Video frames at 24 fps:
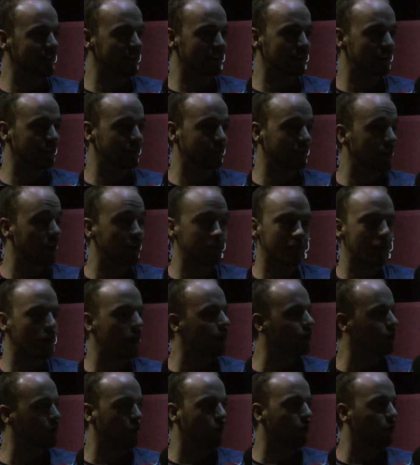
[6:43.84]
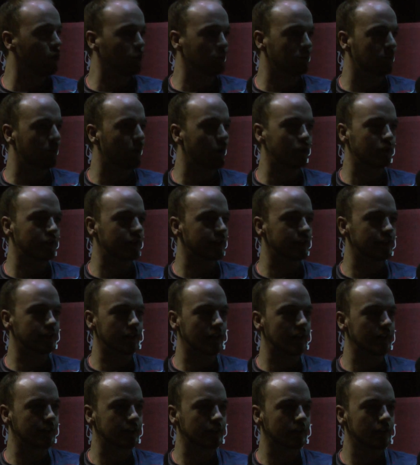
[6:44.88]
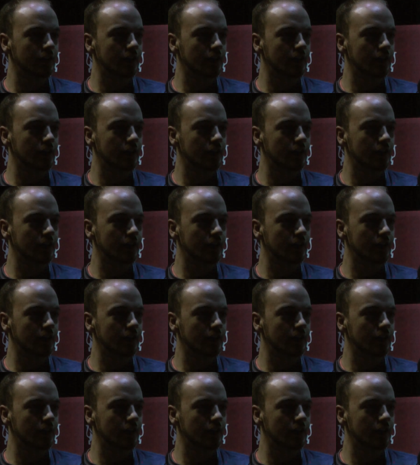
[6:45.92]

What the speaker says: because they are all broken. Like,